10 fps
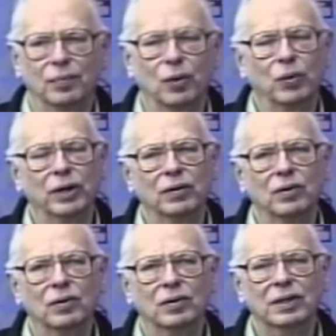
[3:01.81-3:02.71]
But we
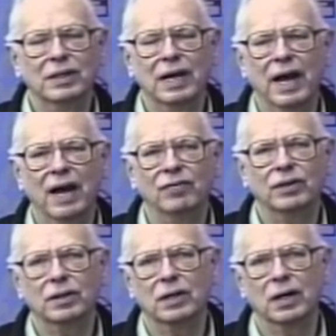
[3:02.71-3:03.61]
didn't have
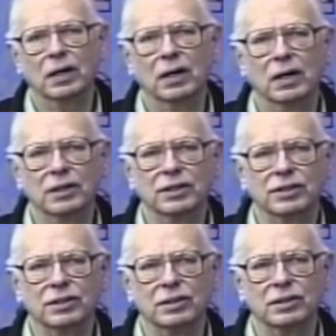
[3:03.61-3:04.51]
it in our
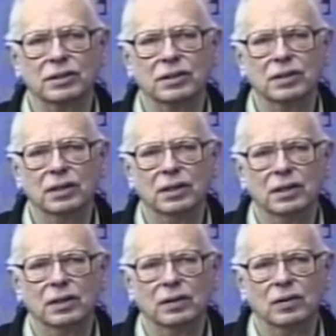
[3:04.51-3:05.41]
consciousness
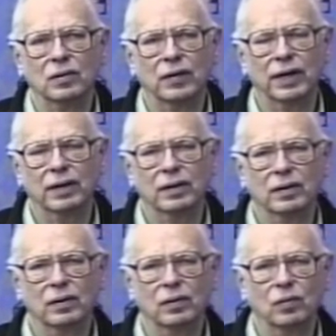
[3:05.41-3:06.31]
that
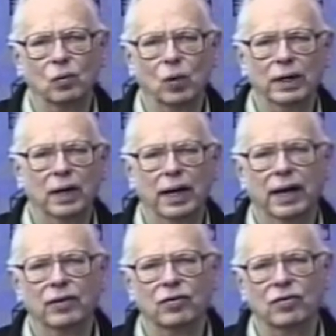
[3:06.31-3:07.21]

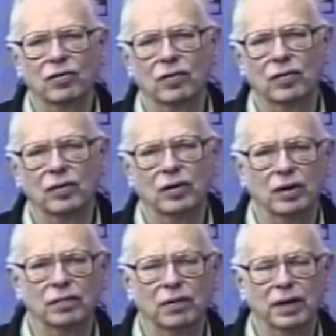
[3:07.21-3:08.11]
wetlands
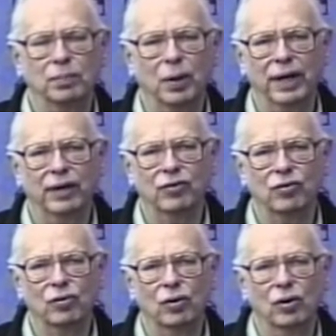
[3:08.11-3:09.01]
and
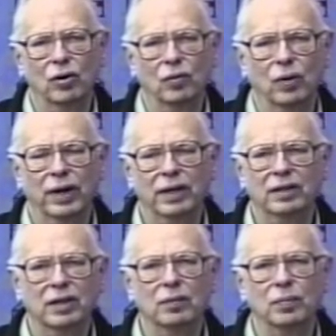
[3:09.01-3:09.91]
floodplains were
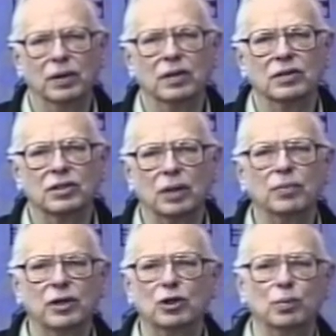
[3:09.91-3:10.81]
anything but
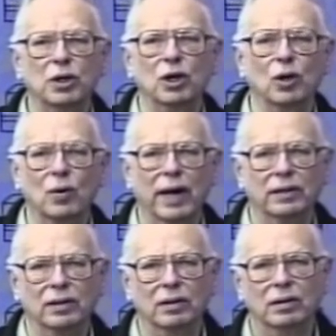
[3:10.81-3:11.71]
something to be
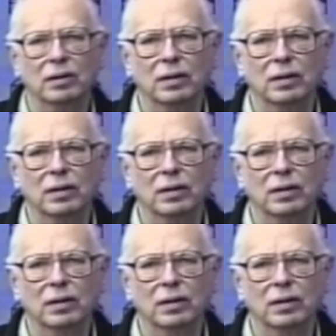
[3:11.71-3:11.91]
corrected.